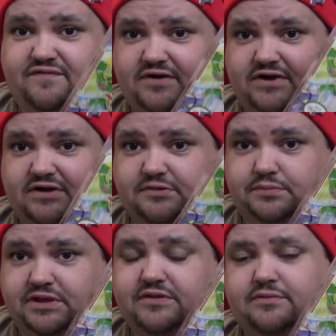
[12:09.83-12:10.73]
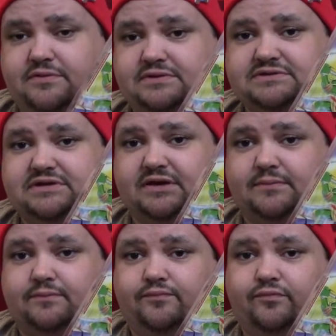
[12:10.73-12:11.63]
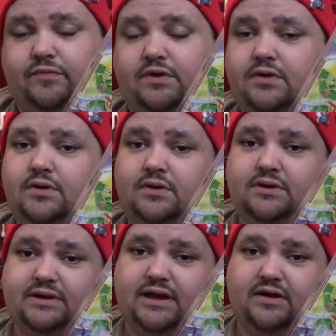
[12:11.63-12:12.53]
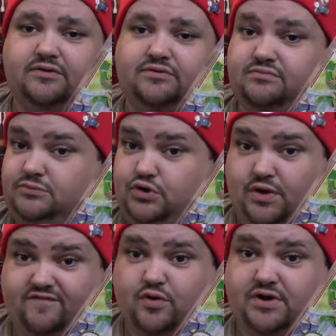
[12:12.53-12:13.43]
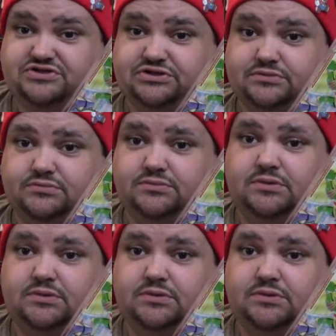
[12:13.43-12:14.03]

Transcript: already done a playthrough of this game. Now, you have a question.